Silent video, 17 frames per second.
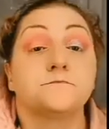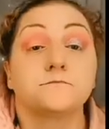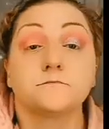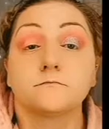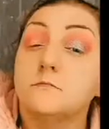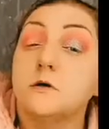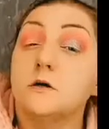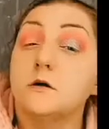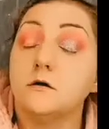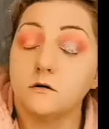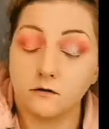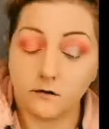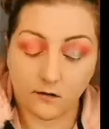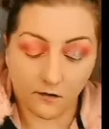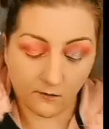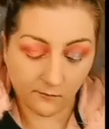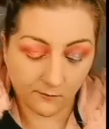
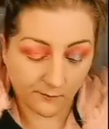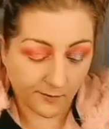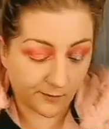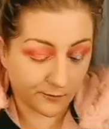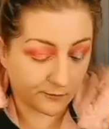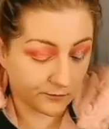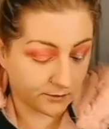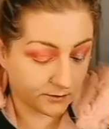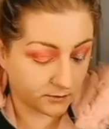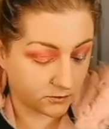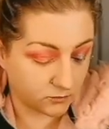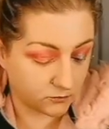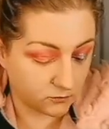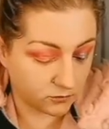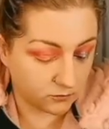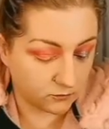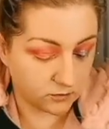How about we do
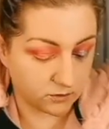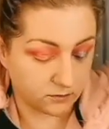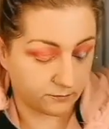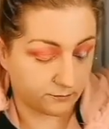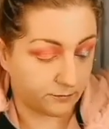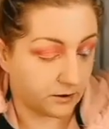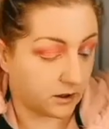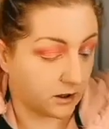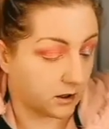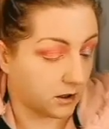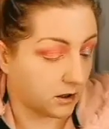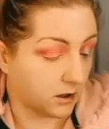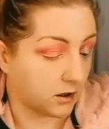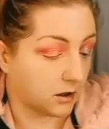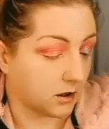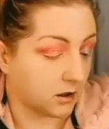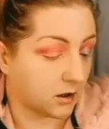it with
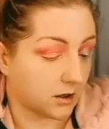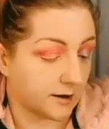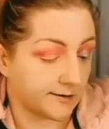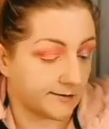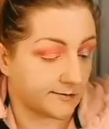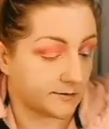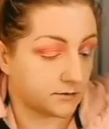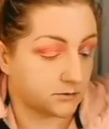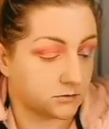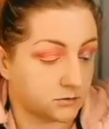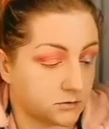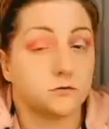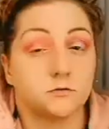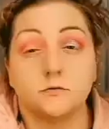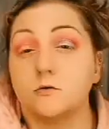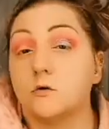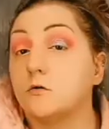pink?
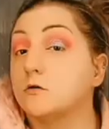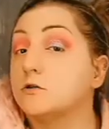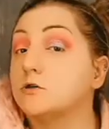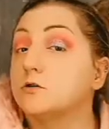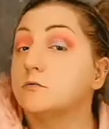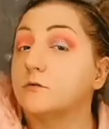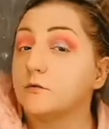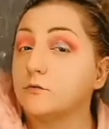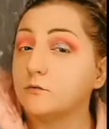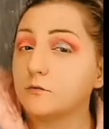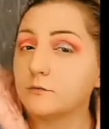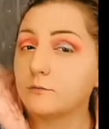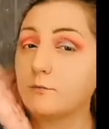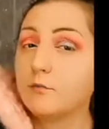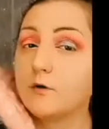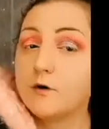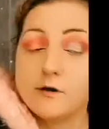Or should we do
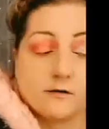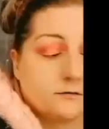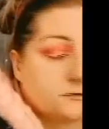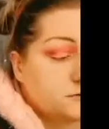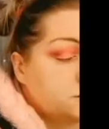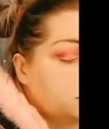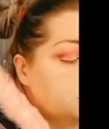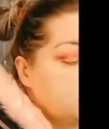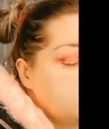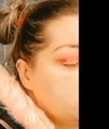it brown?